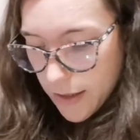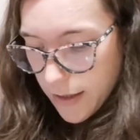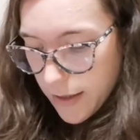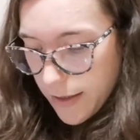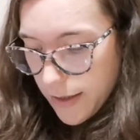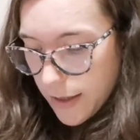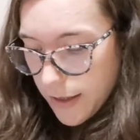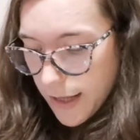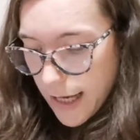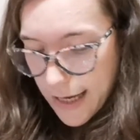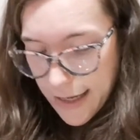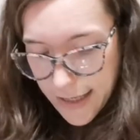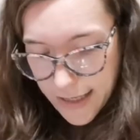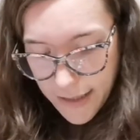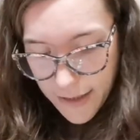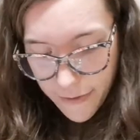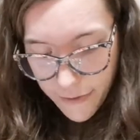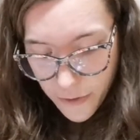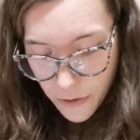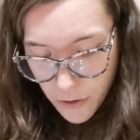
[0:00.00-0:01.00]
So that
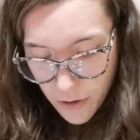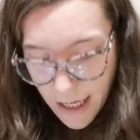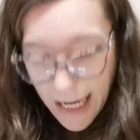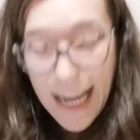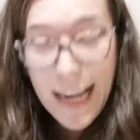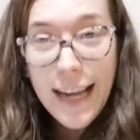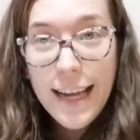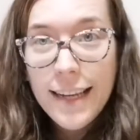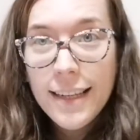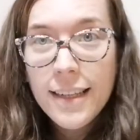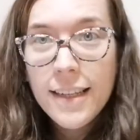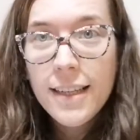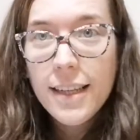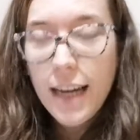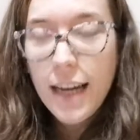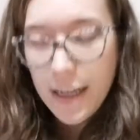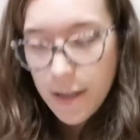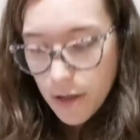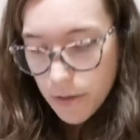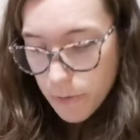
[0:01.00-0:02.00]
is for Anne.
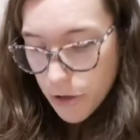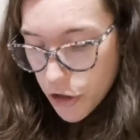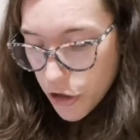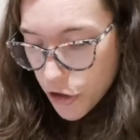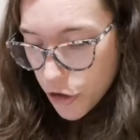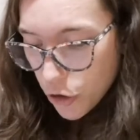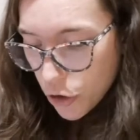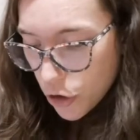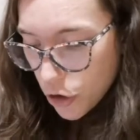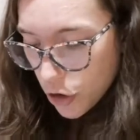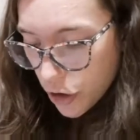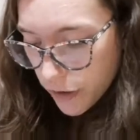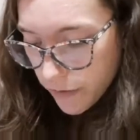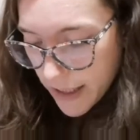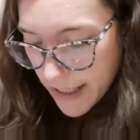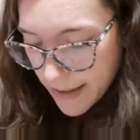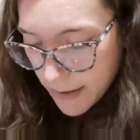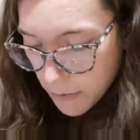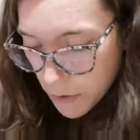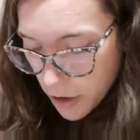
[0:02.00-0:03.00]
And I'm sure the
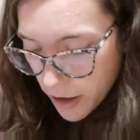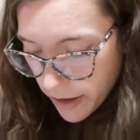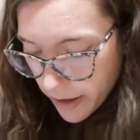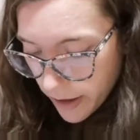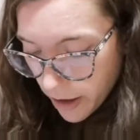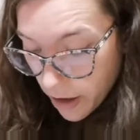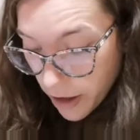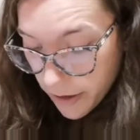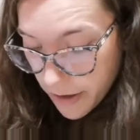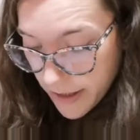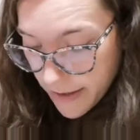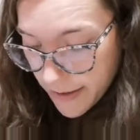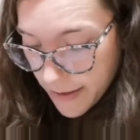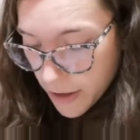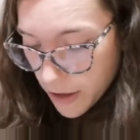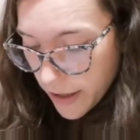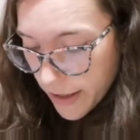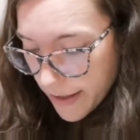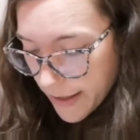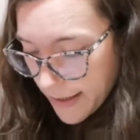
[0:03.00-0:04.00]
reason why I only
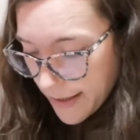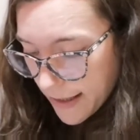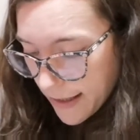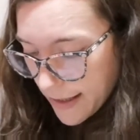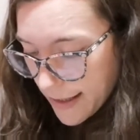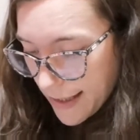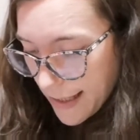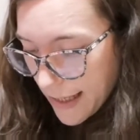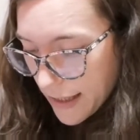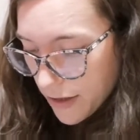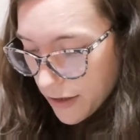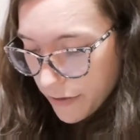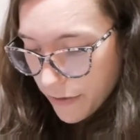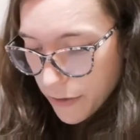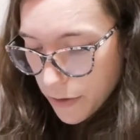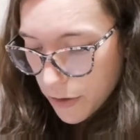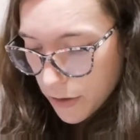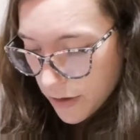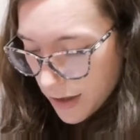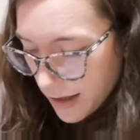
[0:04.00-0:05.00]
started this the other day and I
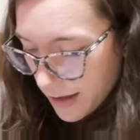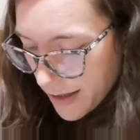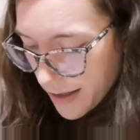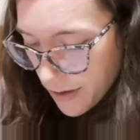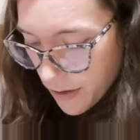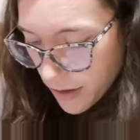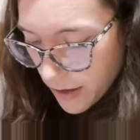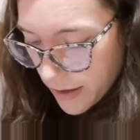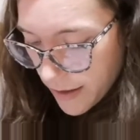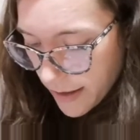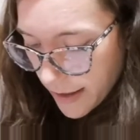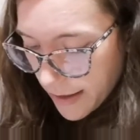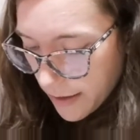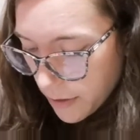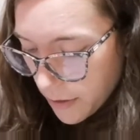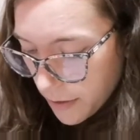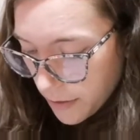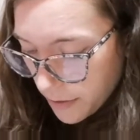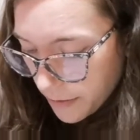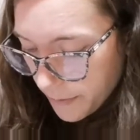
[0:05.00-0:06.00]
thought, oh, it's not going to take
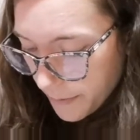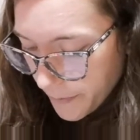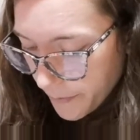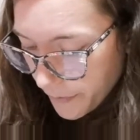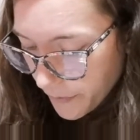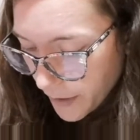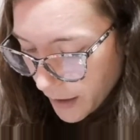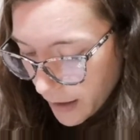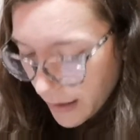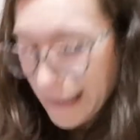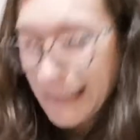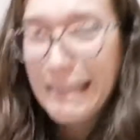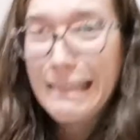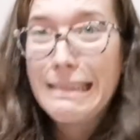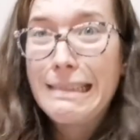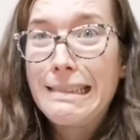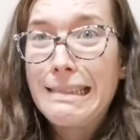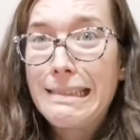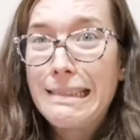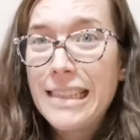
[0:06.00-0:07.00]
long.
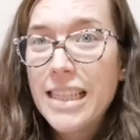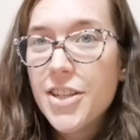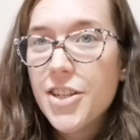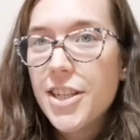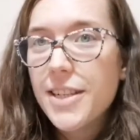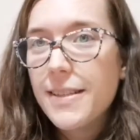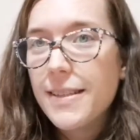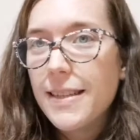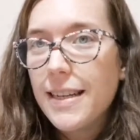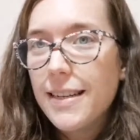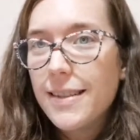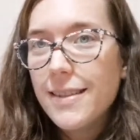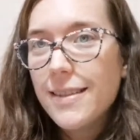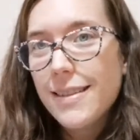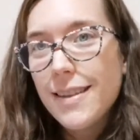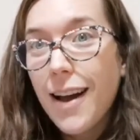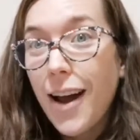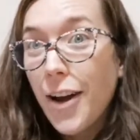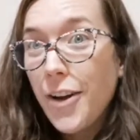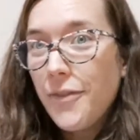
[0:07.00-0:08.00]
She says,
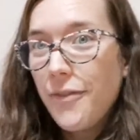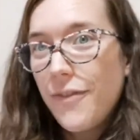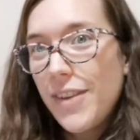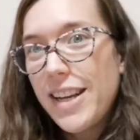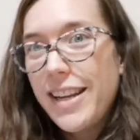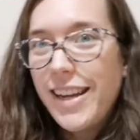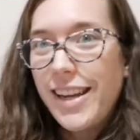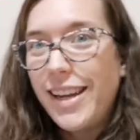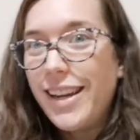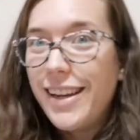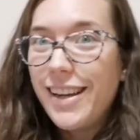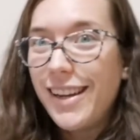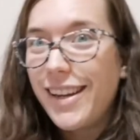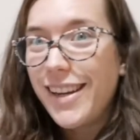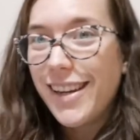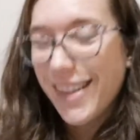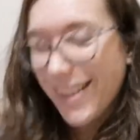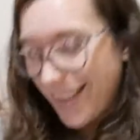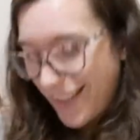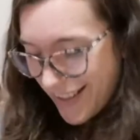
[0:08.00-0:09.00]

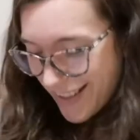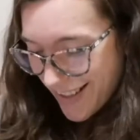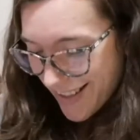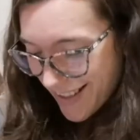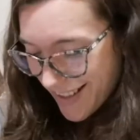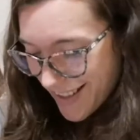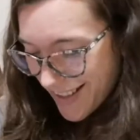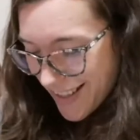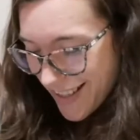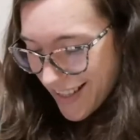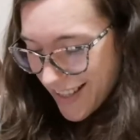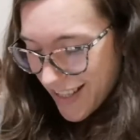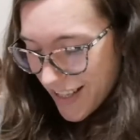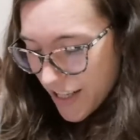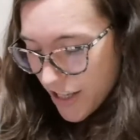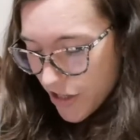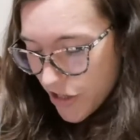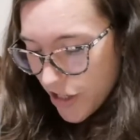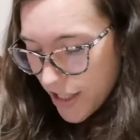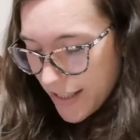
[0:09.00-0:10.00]
hopefully.
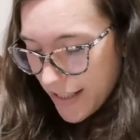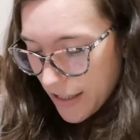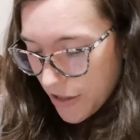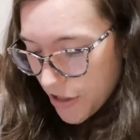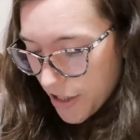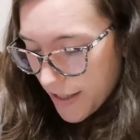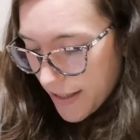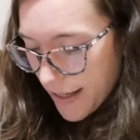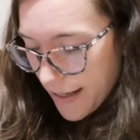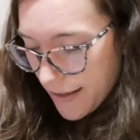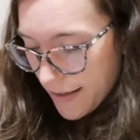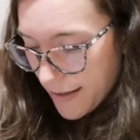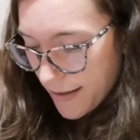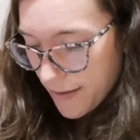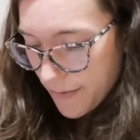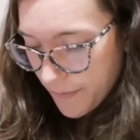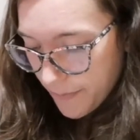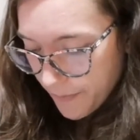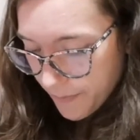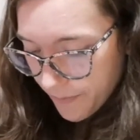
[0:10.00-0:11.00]
She
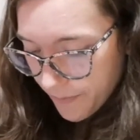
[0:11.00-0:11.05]
says.